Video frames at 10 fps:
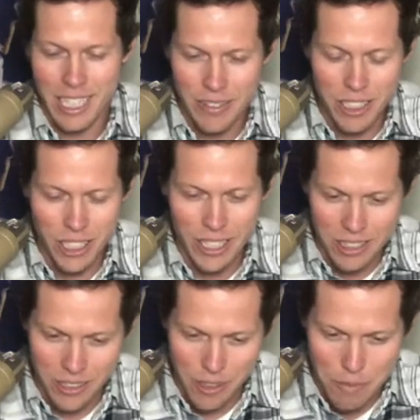Chevy
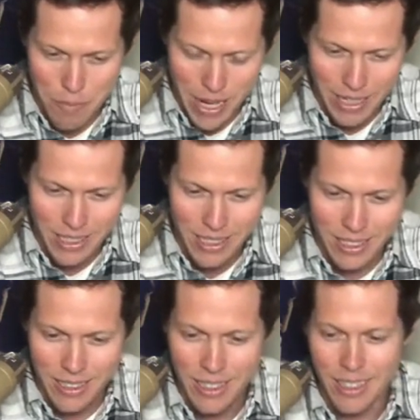Chase, you're
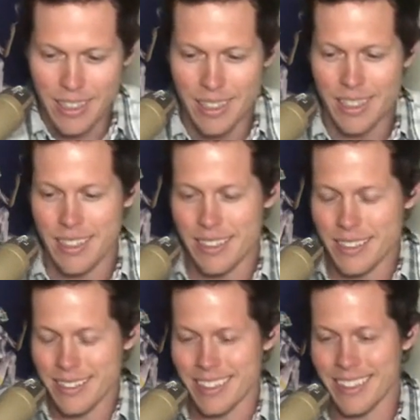amazing.
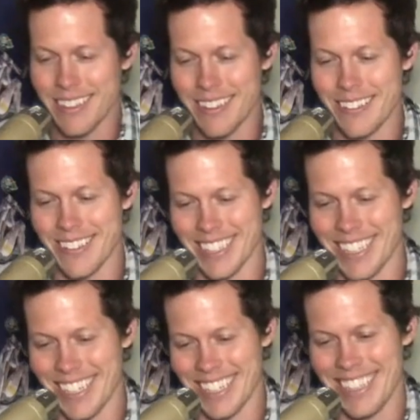Oh my
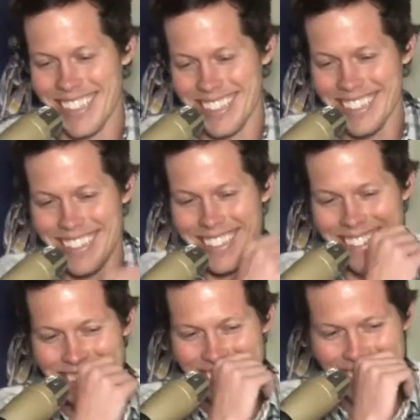god.
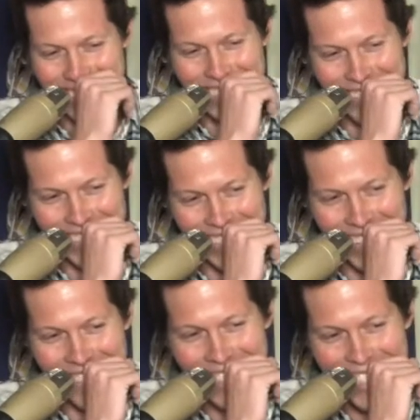This is
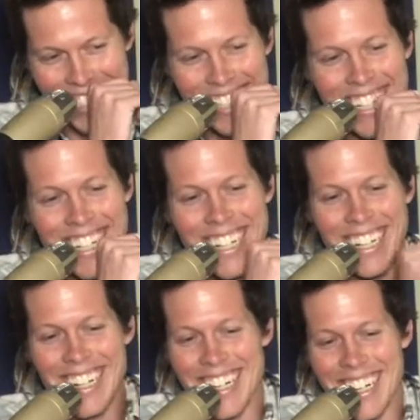really happening.
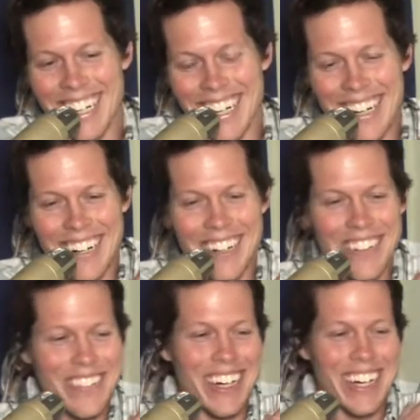
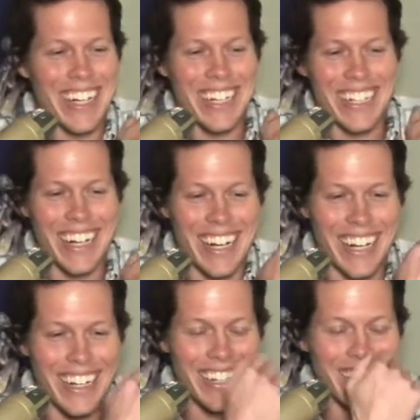Oh my
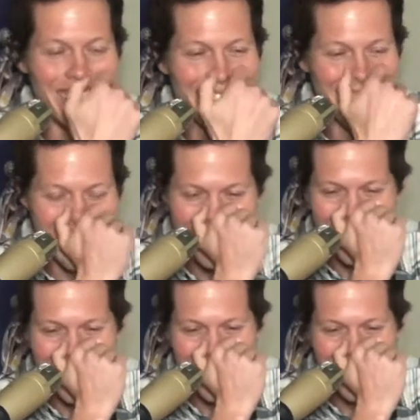god.
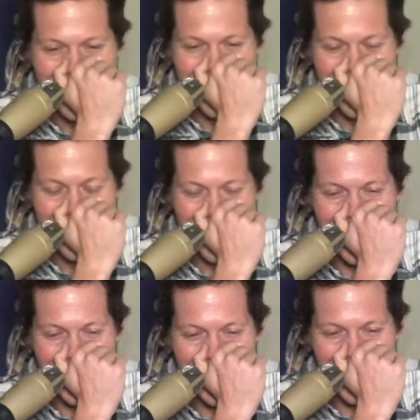
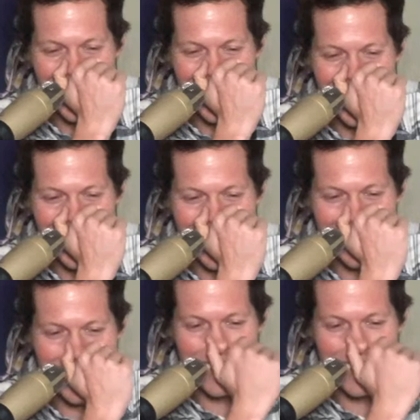Oh my god.